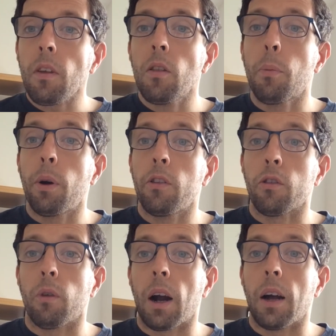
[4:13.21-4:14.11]
the prince
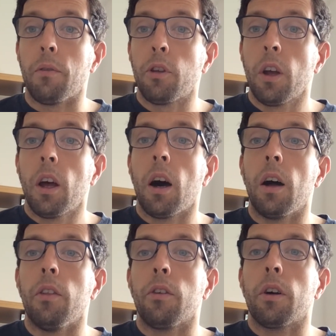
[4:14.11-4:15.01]
arrives
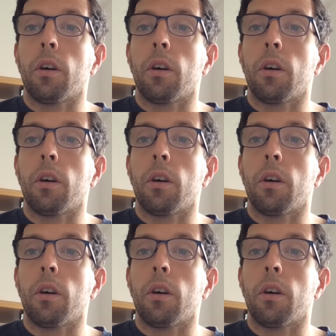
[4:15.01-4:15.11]
and